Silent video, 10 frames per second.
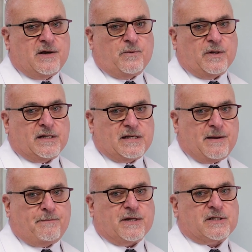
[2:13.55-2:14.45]
would
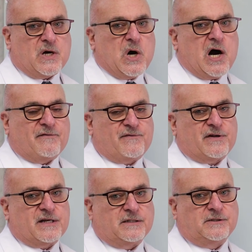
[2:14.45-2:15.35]
tip us off
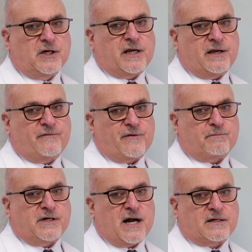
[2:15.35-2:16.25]
to looking for
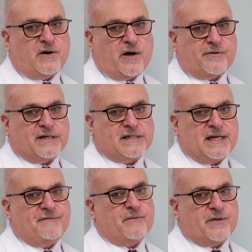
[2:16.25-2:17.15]
blocked arteries
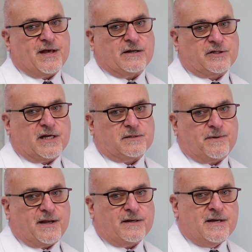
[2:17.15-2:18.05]
even without chest
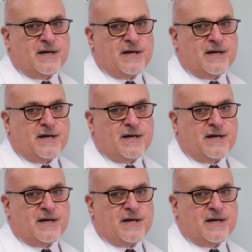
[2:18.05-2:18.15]
pain.